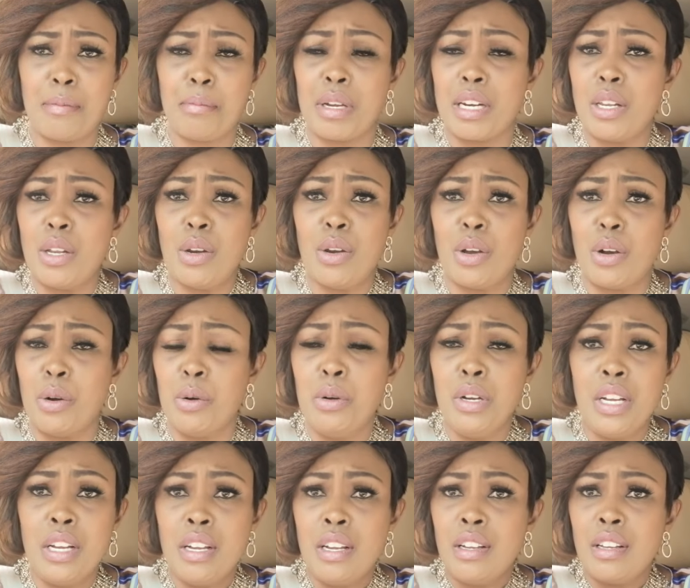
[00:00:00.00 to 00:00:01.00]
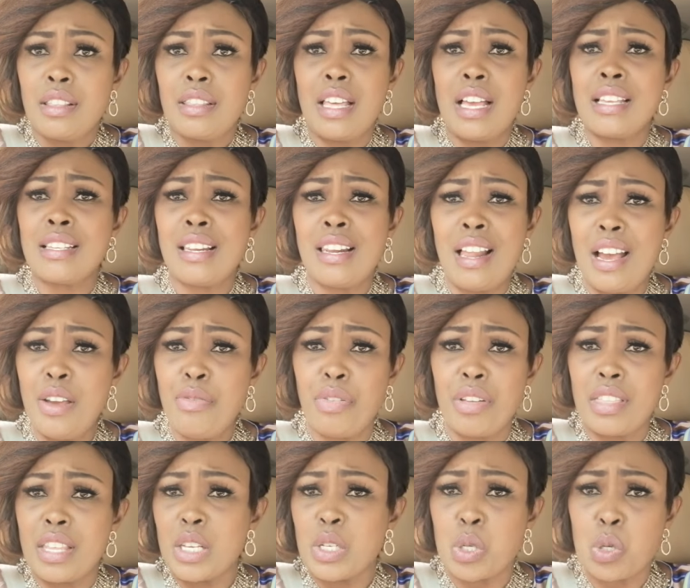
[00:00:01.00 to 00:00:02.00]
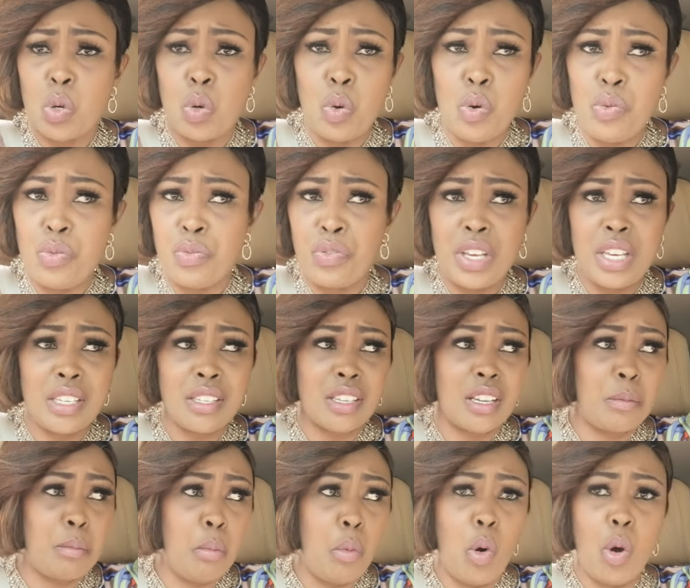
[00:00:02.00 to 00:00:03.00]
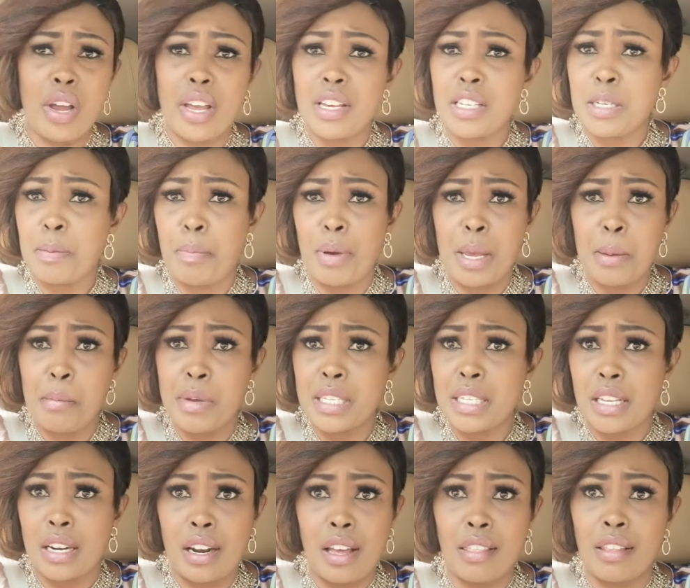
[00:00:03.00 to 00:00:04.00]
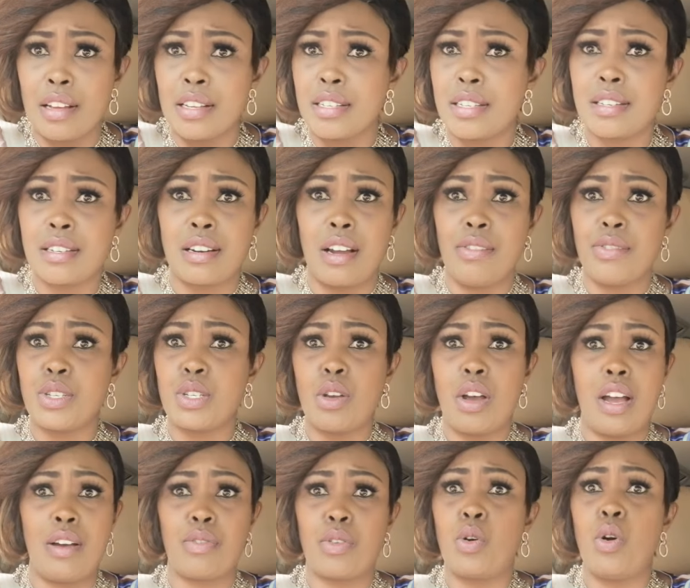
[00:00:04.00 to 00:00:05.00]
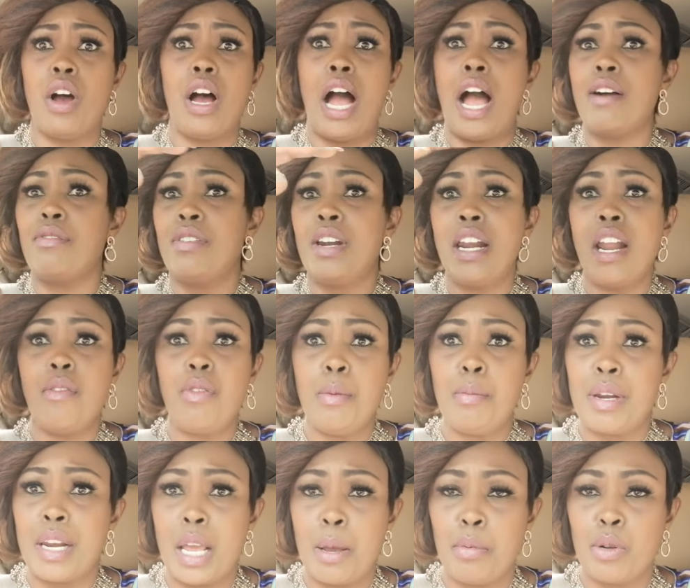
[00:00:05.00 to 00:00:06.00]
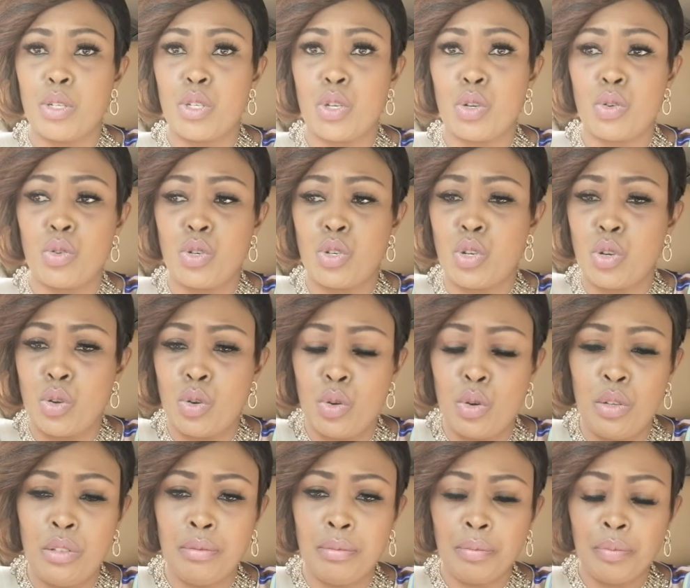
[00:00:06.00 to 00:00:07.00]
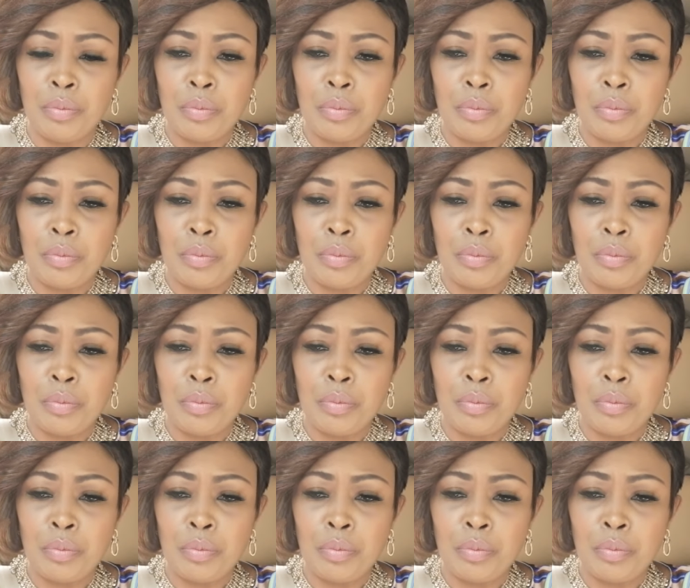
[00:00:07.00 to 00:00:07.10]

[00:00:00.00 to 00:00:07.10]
But you know, there's life and there's school fees and mortgage payments and other stuff. So I've never been able to do